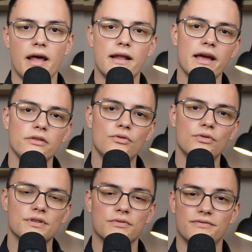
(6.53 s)
And I like to do
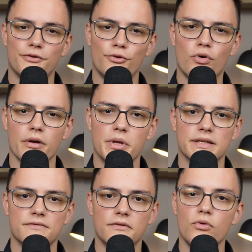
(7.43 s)
this with Fedora
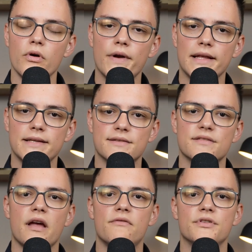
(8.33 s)
because Fedora
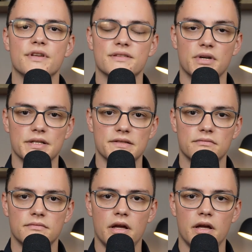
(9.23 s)
releases every six months,